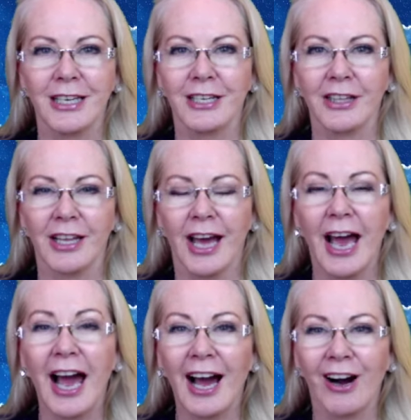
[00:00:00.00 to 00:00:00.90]
in the
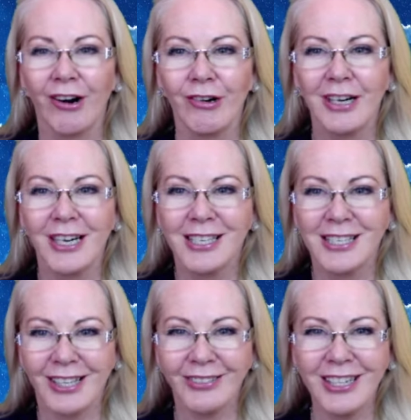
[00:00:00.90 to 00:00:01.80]
how.
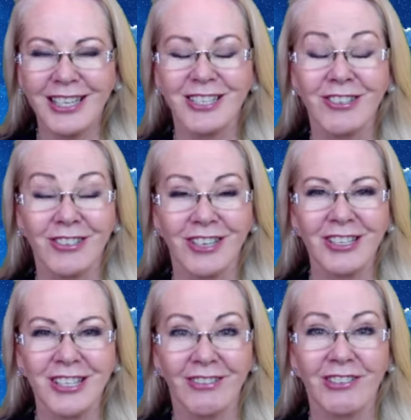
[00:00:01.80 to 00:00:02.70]
Sometimes you
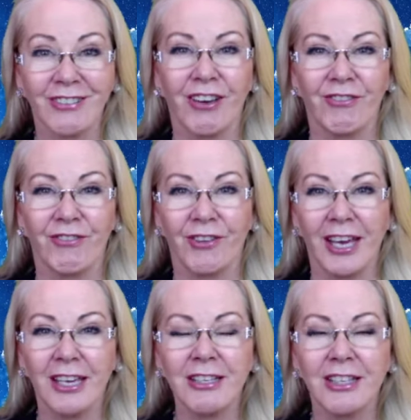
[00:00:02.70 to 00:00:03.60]
just have to have
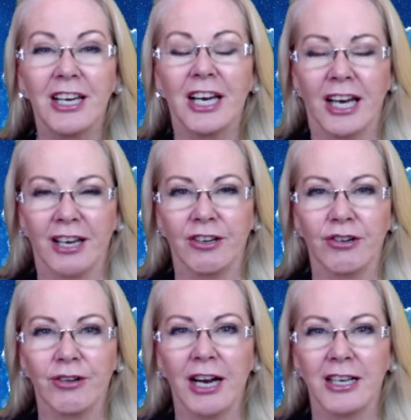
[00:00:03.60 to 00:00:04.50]
faith and
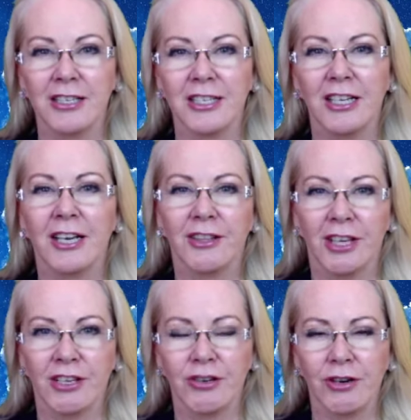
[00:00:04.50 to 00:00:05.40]
trust
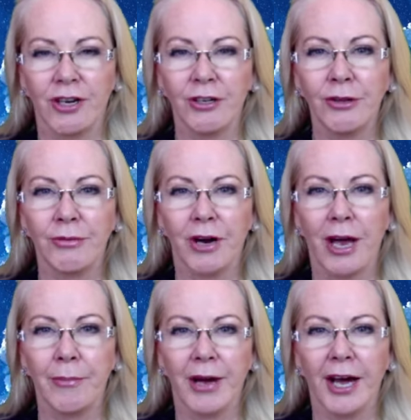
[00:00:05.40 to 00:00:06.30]
that you're on the
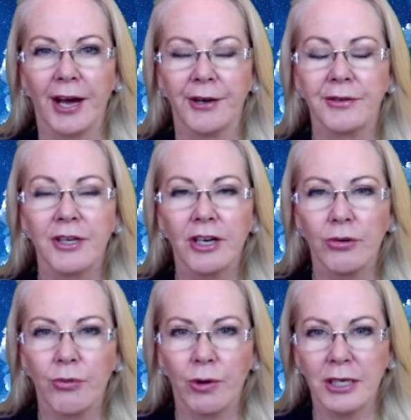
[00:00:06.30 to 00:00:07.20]
right path.
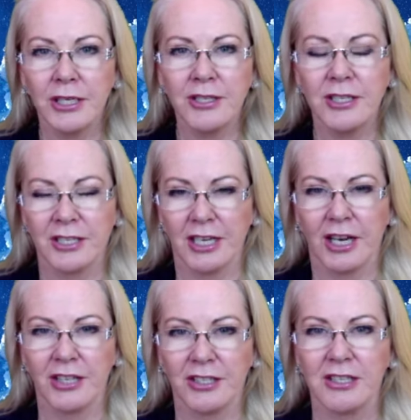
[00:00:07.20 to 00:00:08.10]
Watch the
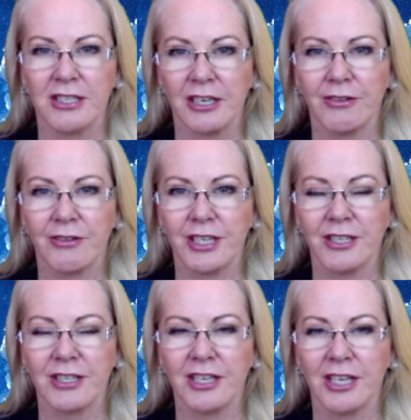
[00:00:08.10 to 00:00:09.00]
signs of
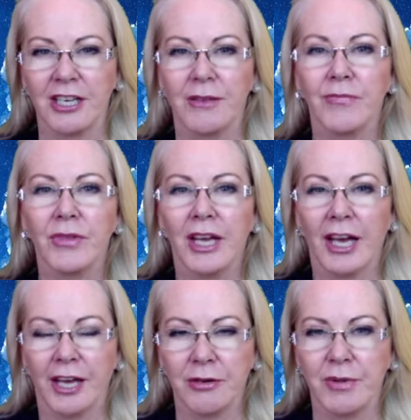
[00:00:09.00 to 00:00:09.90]
synchronicity
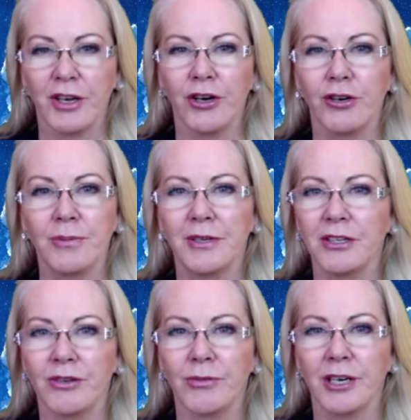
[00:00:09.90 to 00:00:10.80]
and be open
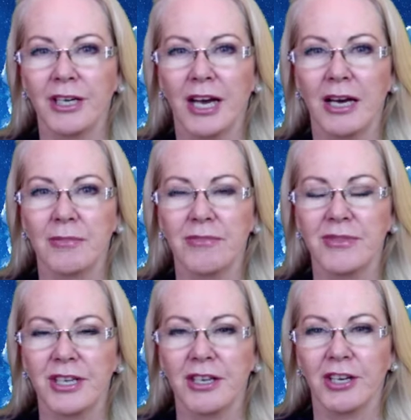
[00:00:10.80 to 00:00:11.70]
to what
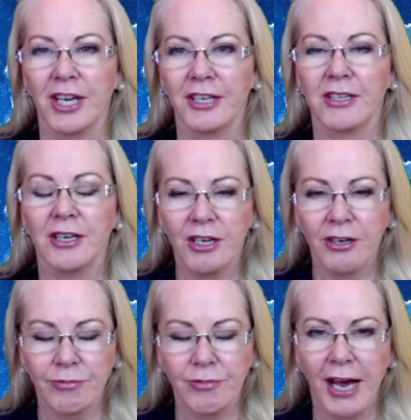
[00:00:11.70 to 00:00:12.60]
comes next,
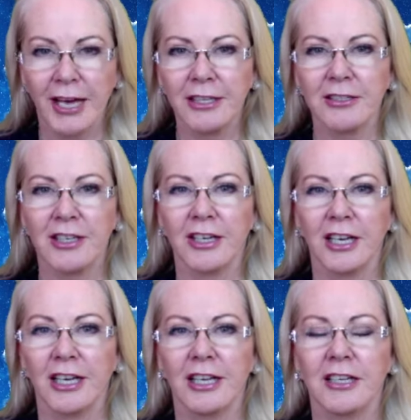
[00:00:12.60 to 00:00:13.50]
rather than
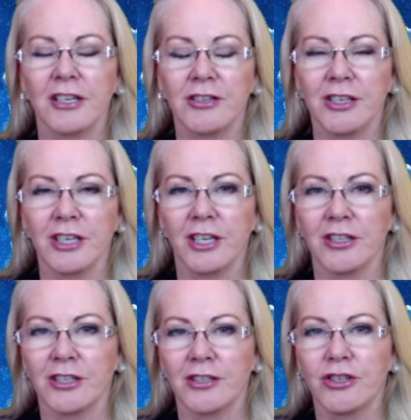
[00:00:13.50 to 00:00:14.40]
get
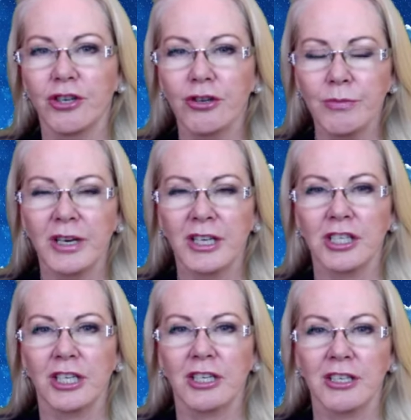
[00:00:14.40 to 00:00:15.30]
in too
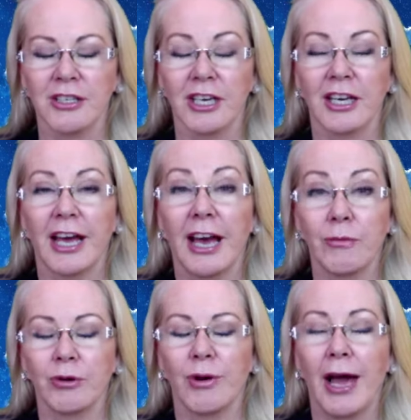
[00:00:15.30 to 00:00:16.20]
much into the,
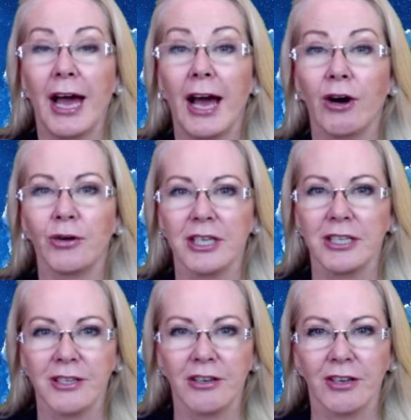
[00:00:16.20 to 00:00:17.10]
well, how
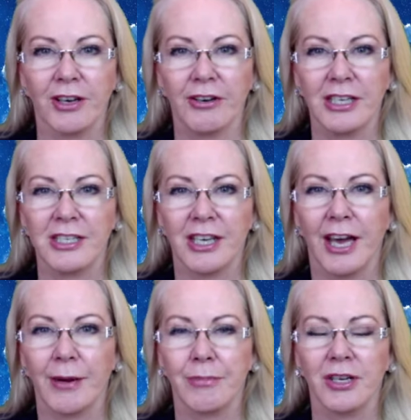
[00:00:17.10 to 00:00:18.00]
is it going to
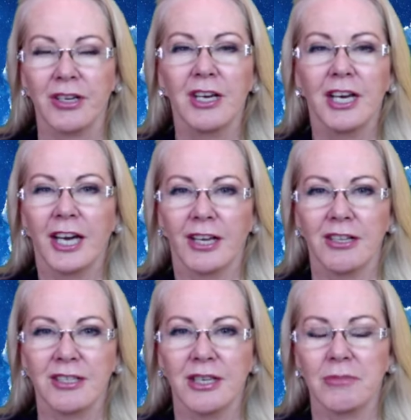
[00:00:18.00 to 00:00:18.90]
happen?
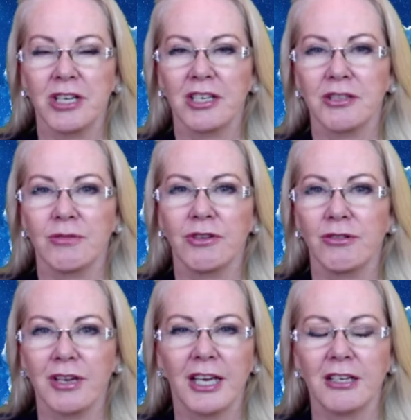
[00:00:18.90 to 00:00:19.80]
And sometimes when
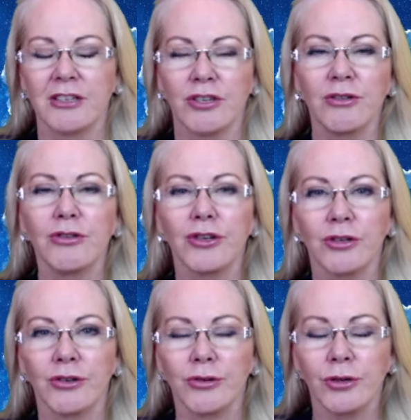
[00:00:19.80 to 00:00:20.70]
you get too
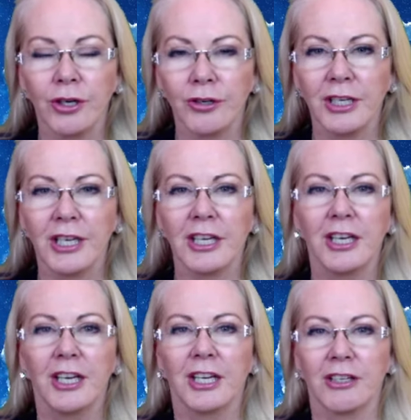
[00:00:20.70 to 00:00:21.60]
controlling
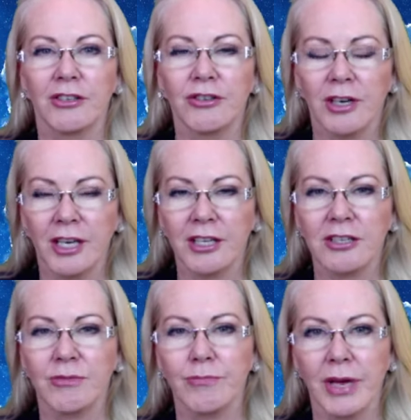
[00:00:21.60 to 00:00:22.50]
in trying
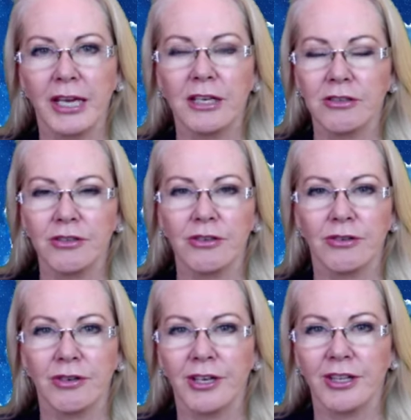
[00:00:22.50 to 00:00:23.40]
to make
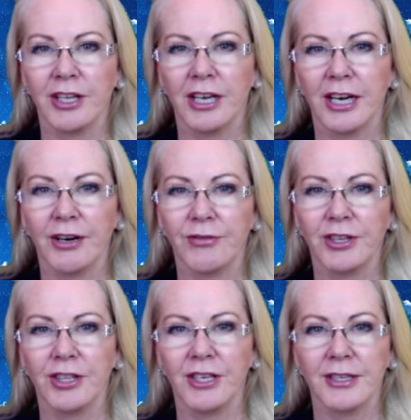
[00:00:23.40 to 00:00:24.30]
sure that
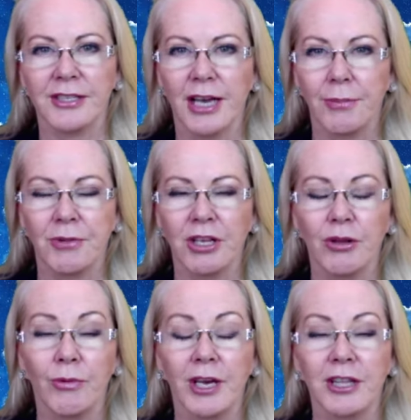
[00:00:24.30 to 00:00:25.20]
everything's happening
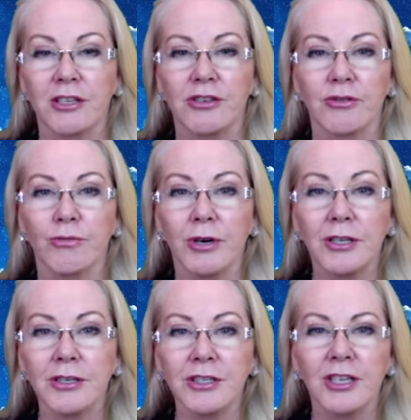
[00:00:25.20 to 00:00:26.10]
the way that you
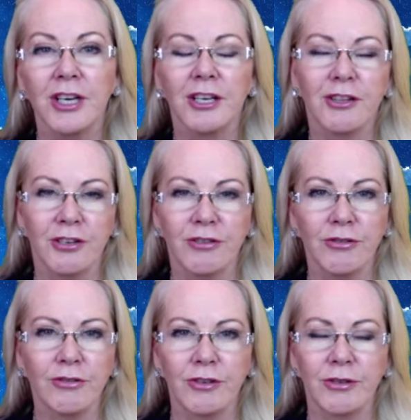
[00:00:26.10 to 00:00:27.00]
want, then
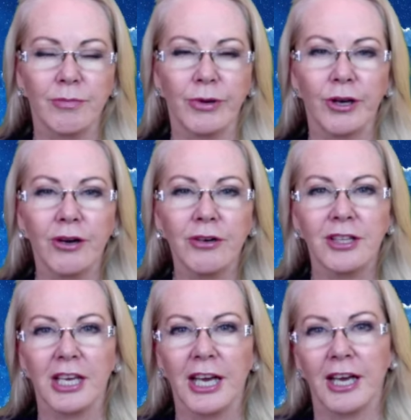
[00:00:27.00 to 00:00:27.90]
you can block
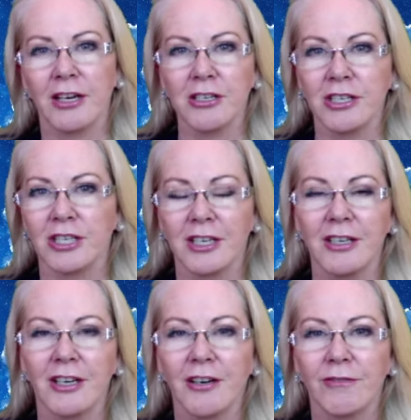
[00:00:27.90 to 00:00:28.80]
the
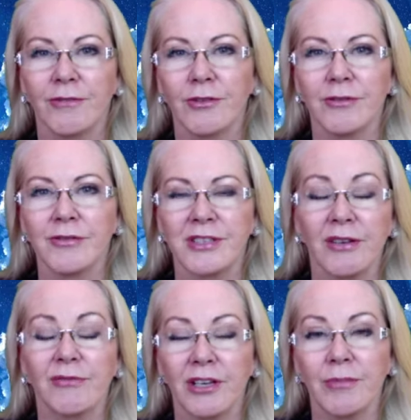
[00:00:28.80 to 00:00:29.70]
energy for
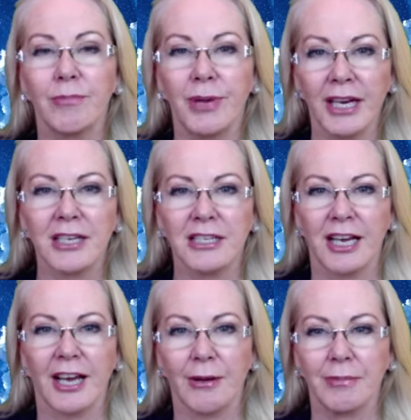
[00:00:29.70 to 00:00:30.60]
something better to
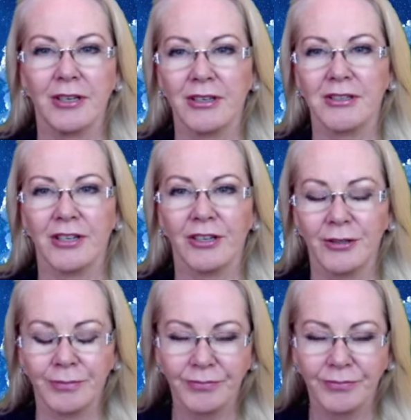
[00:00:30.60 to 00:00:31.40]
happen. So